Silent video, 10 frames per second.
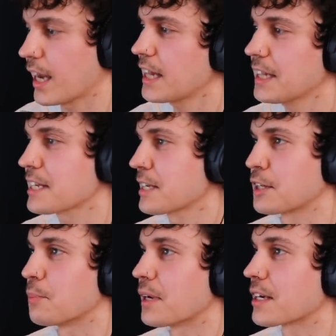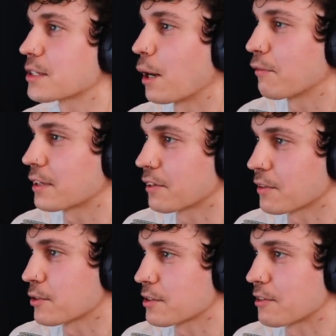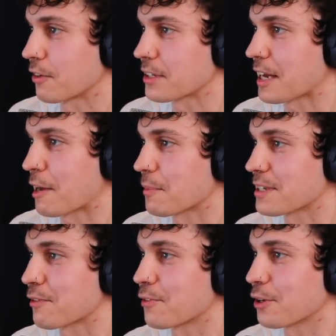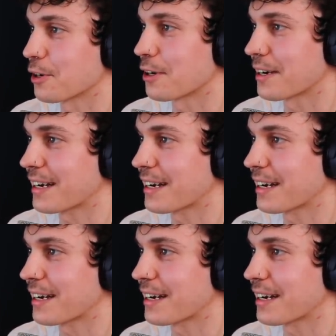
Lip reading: I think that's like the biggest conflict of interest of all time is if you're